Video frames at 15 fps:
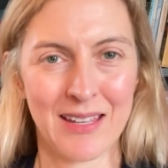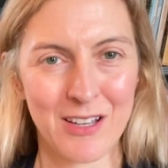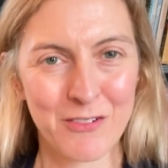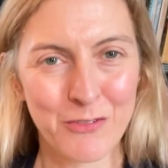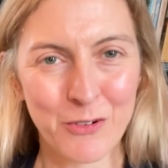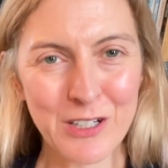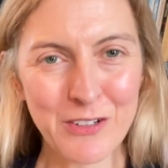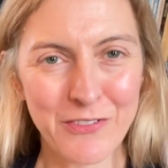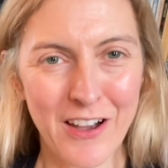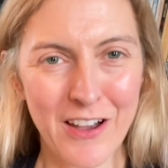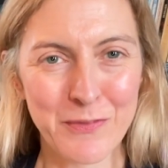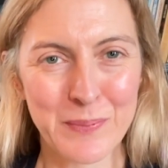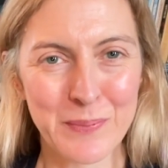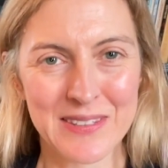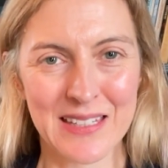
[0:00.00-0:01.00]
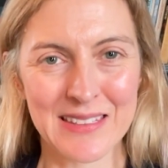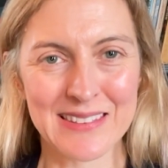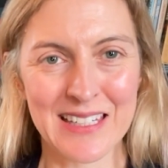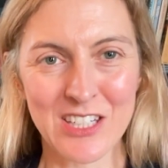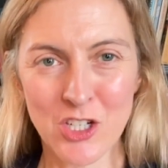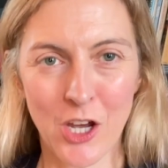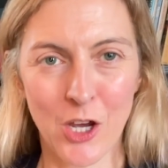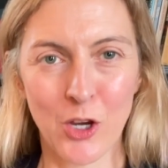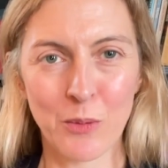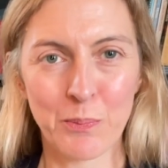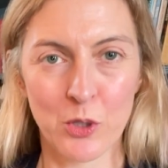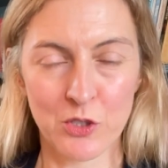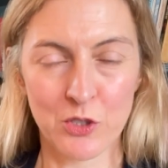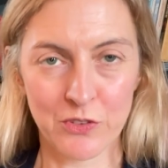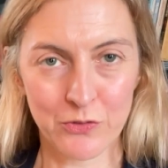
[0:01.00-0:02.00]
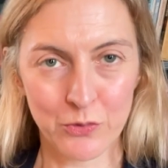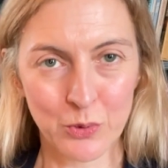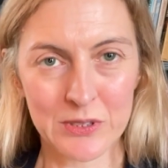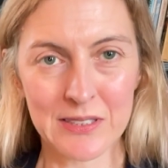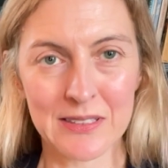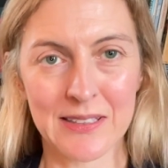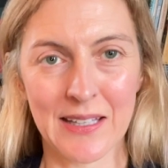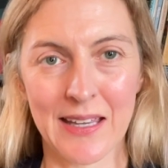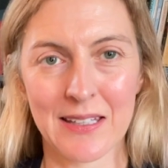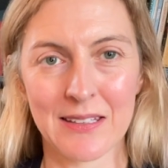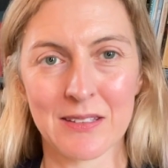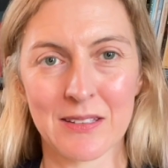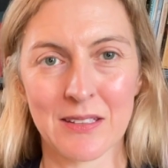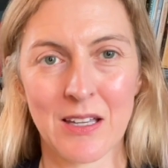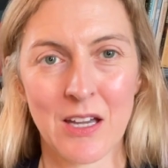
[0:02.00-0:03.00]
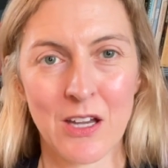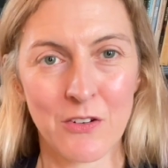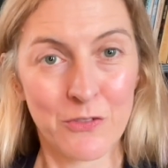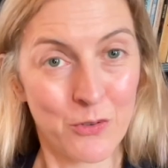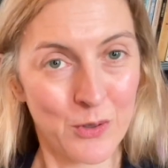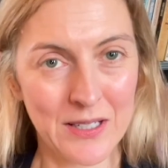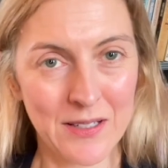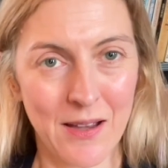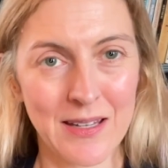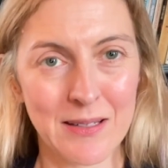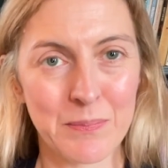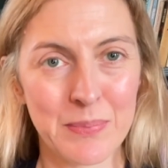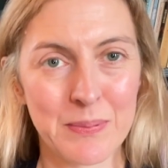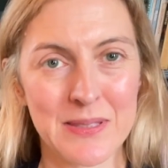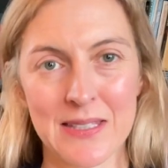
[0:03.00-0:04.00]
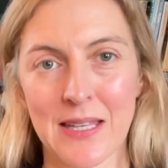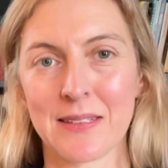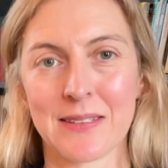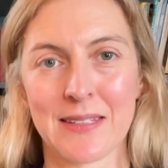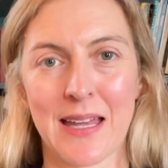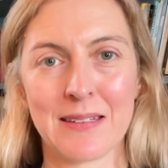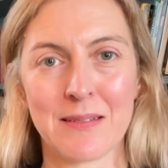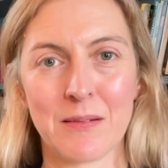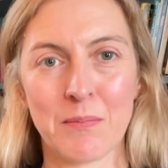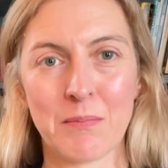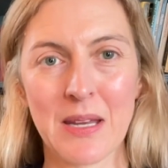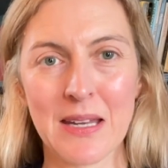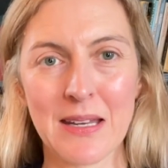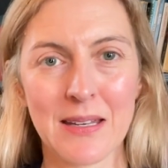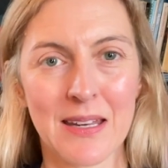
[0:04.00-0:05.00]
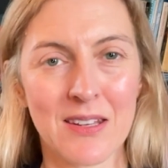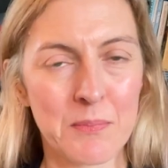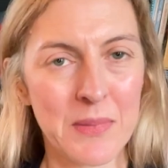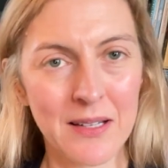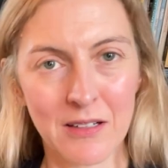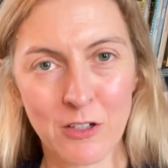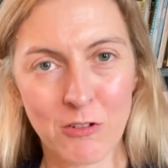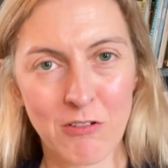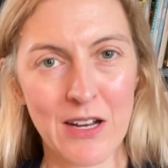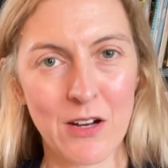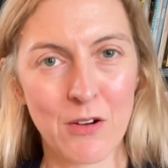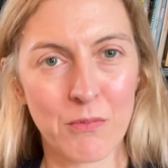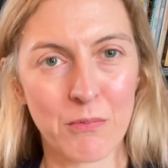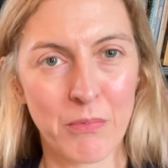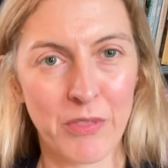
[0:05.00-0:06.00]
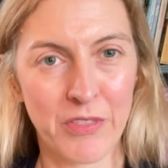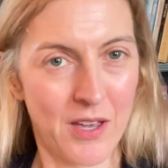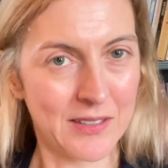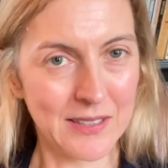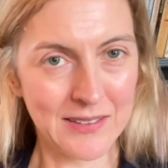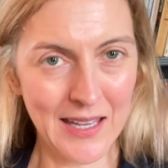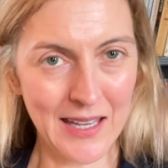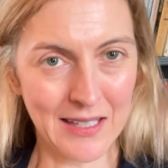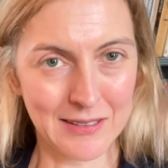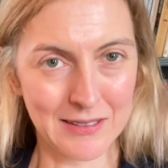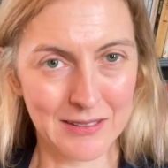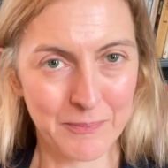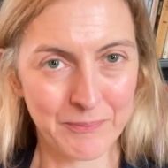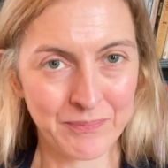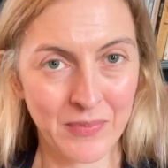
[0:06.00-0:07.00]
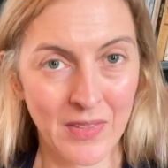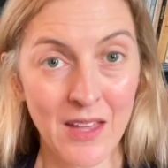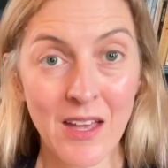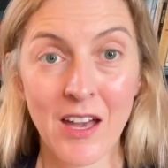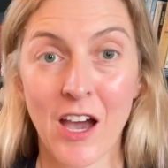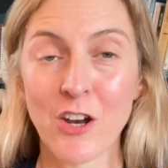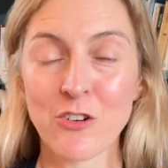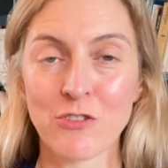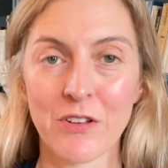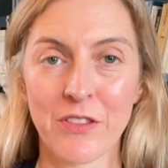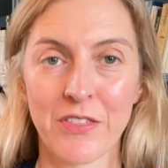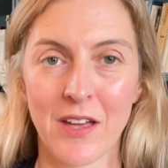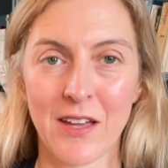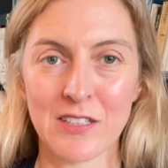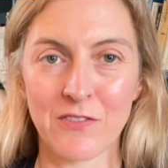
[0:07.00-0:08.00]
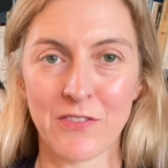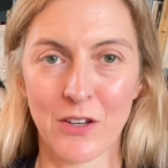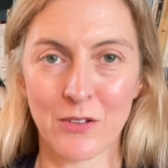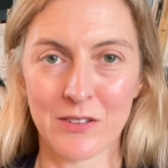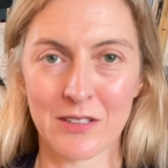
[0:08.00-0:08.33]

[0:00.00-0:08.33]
45% said no, push for 14 days. 49% said meet in the middle, agree on 30 days. 130 votes